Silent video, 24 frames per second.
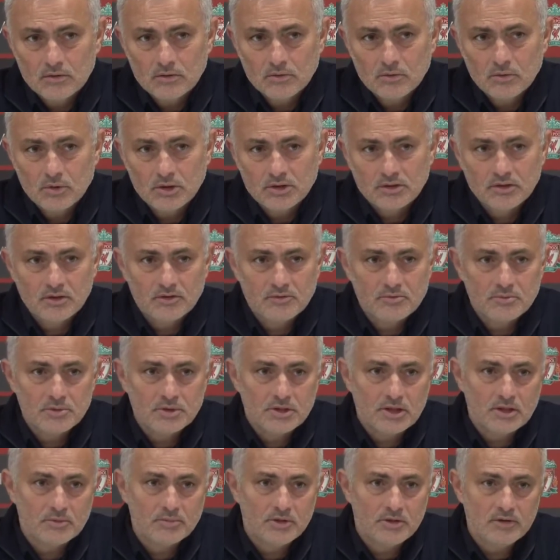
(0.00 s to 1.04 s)
What gives me
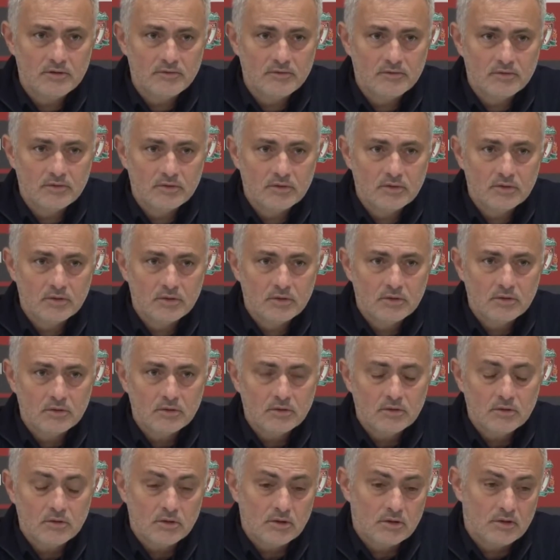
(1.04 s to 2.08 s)
that belief?
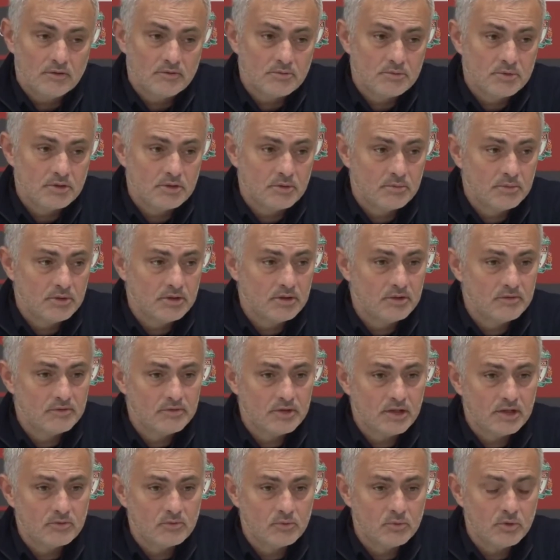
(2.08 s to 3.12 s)
Gives me the belief
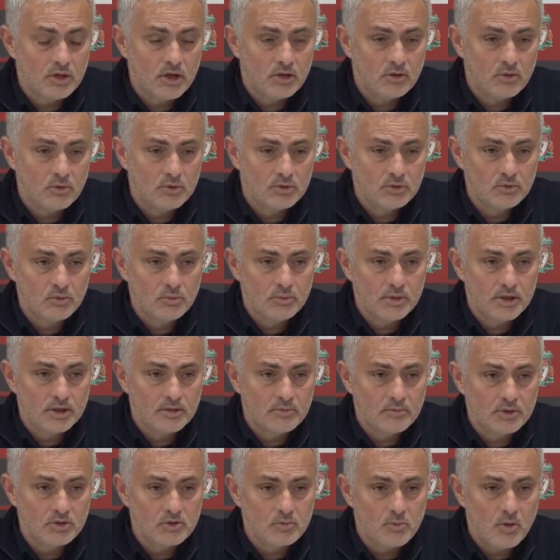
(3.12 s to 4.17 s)
that we are going to
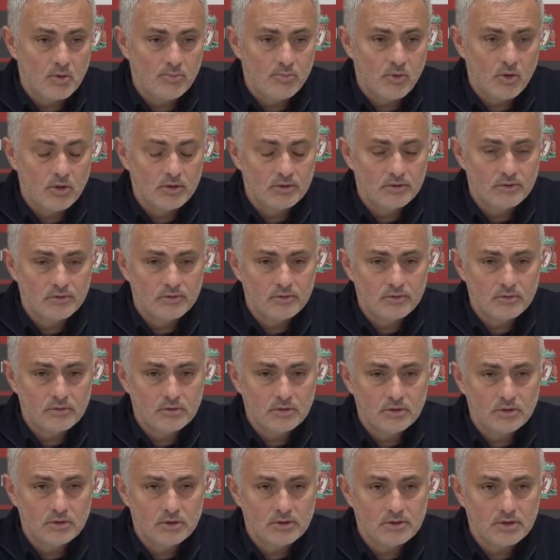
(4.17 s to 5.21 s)
make much more points
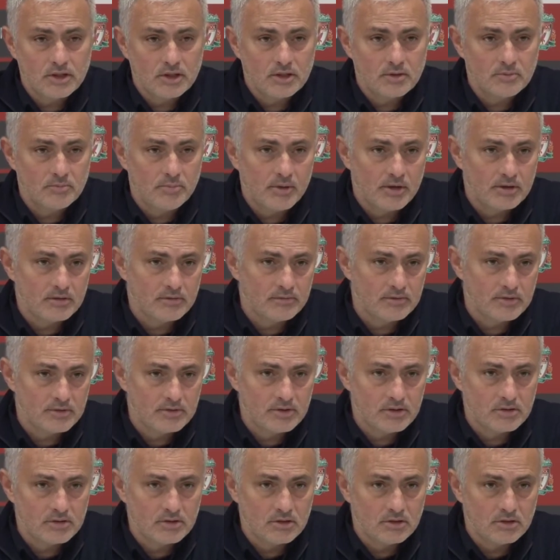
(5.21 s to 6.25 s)
in the second part of the
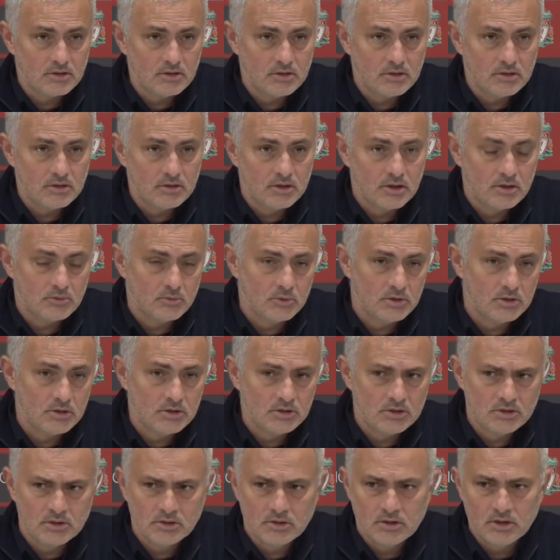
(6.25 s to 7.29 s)
season than we
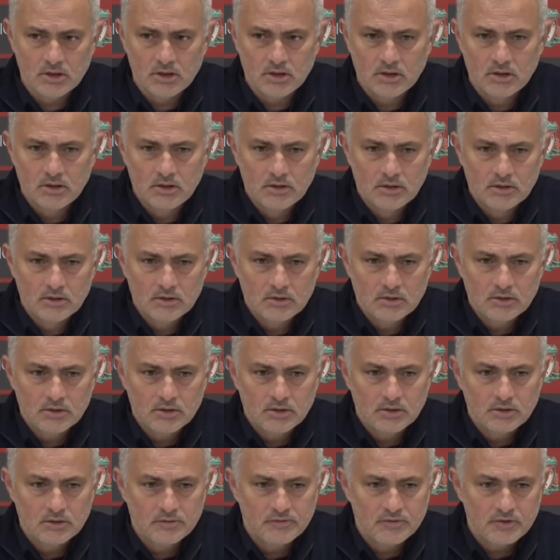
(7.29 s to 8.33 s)
did in the
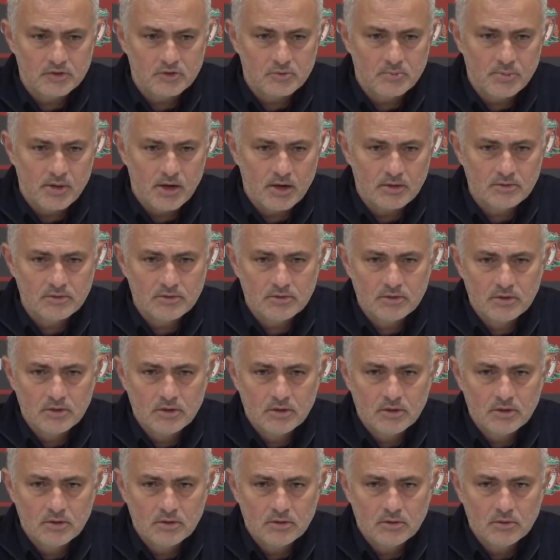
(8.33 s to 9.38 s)
first part.
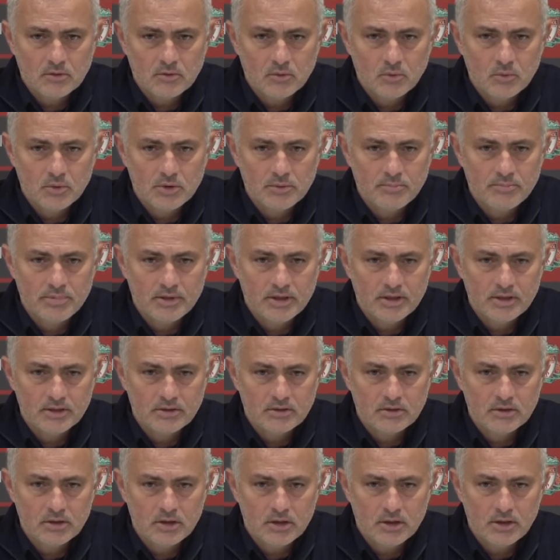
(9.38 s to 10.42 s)
We
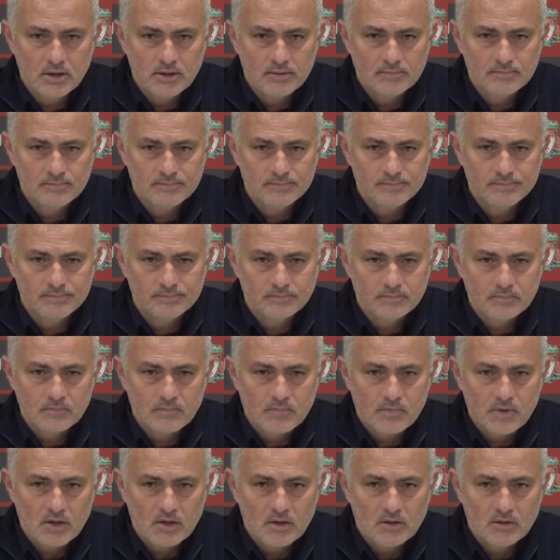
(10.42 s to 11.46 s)
played the
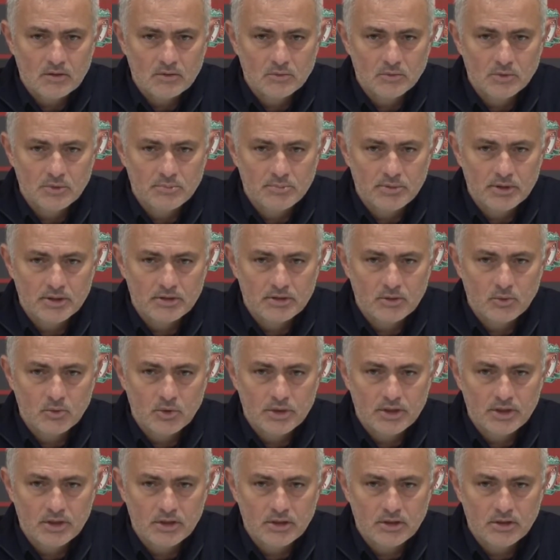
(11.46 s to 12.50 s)

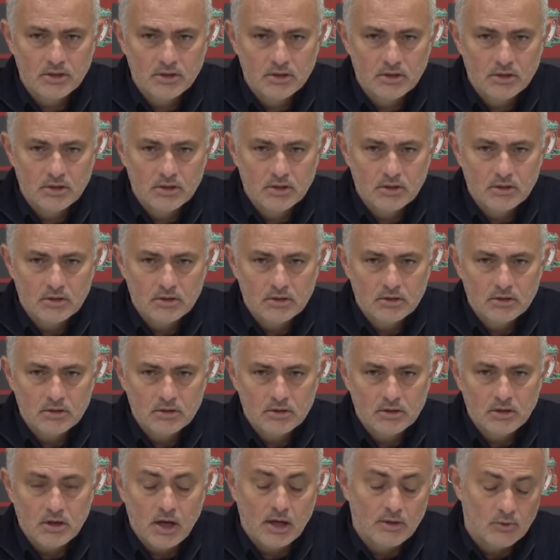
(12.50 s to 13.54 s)
way.
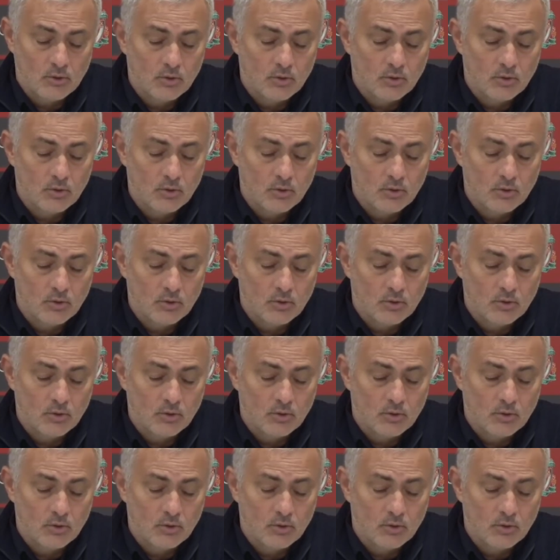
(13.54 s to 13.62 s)
I